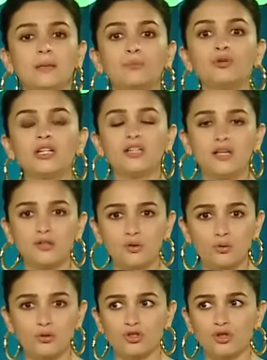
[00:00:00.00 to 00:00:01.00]
like breathing
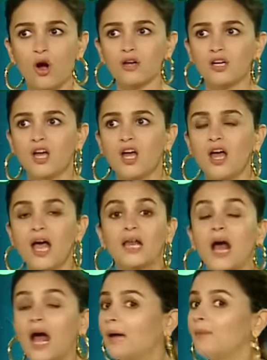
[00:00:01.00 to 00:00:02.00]
through the shot.
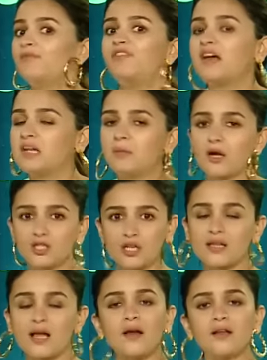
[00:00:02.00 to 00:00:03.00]
And I'm very much
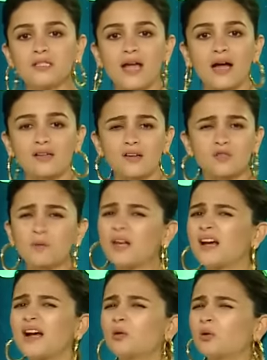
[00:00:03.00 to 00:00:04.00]
like that as an actor as well.
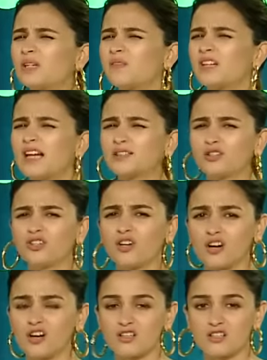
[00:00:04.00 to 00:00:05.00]
Like, I don't even like to
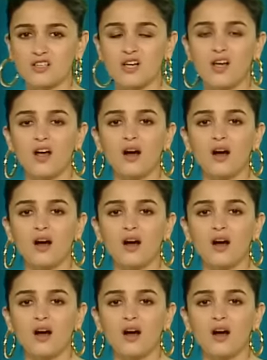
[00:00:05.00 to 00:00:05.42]
rehearse.